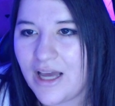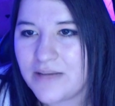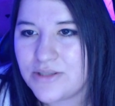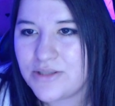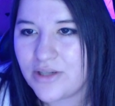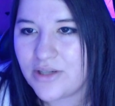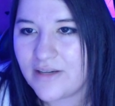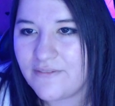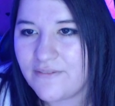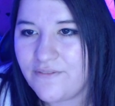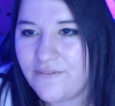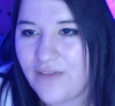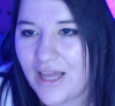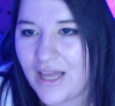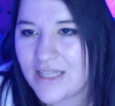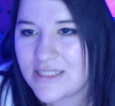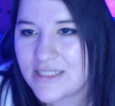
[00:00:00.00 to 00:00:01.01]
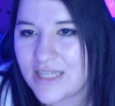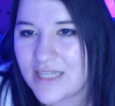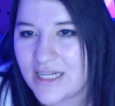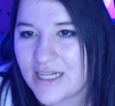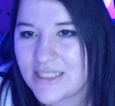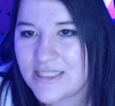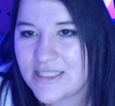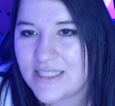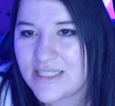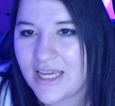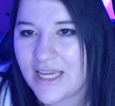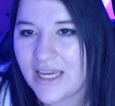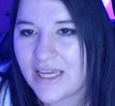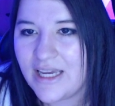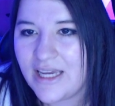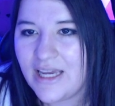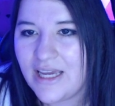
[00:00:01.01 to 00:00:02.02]
during Valentine's
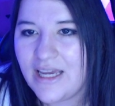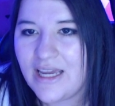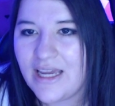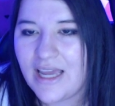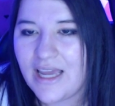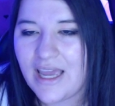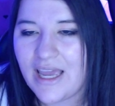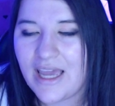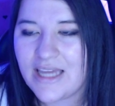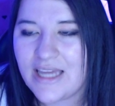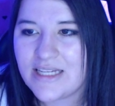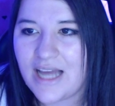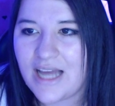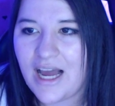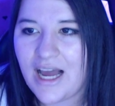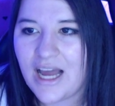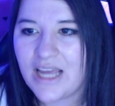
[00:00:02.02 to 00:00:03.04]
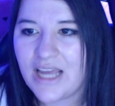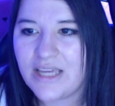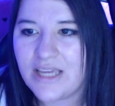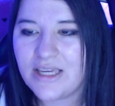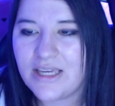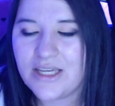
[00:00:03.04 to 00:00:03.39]
Day, and I